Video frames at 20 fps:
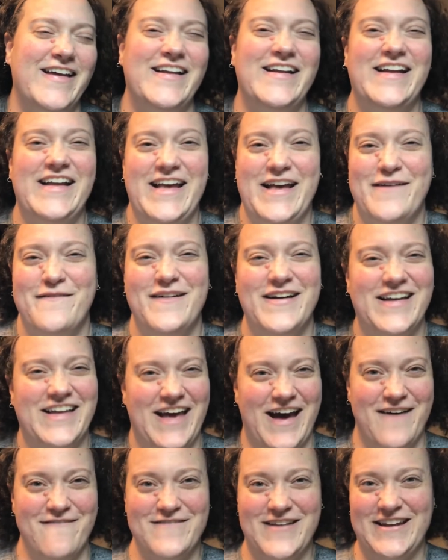He would
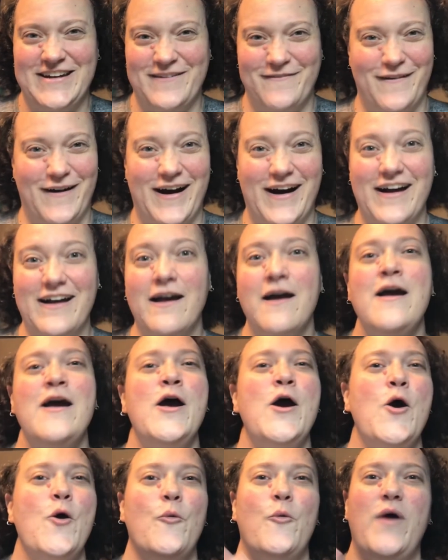come into work
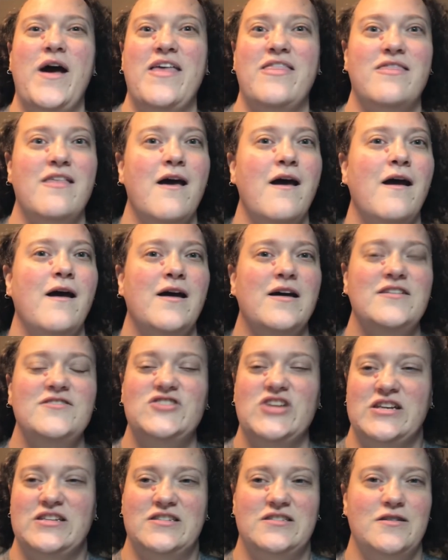with
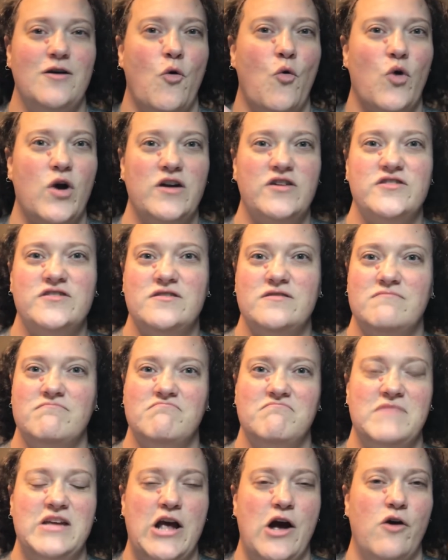just orange,
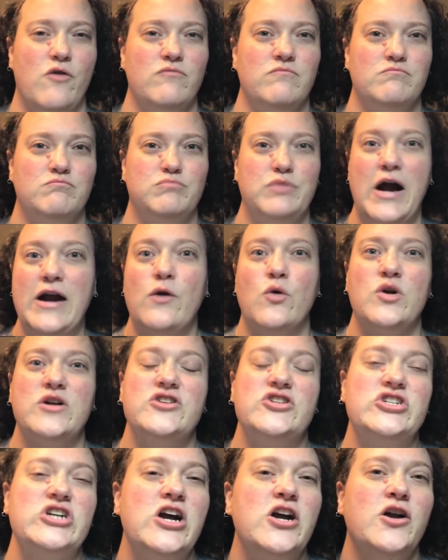bright orange
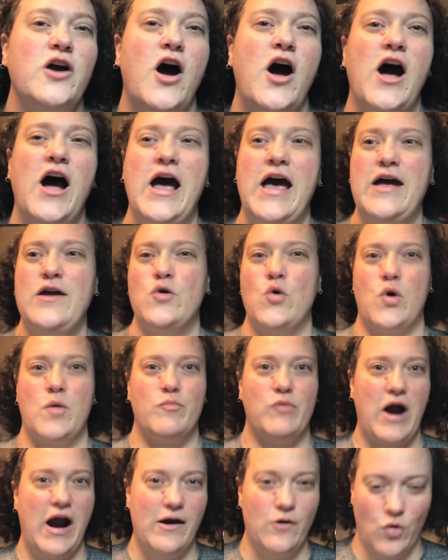shirt on, or
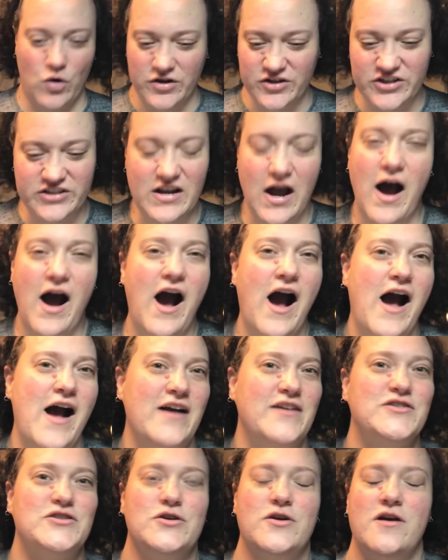bright orange
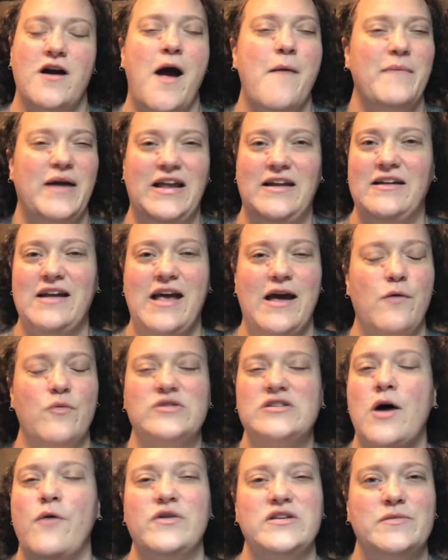socks, or, I mean, it was
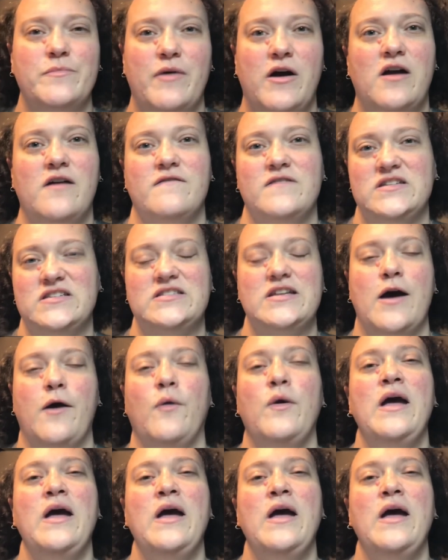always a part of us. So,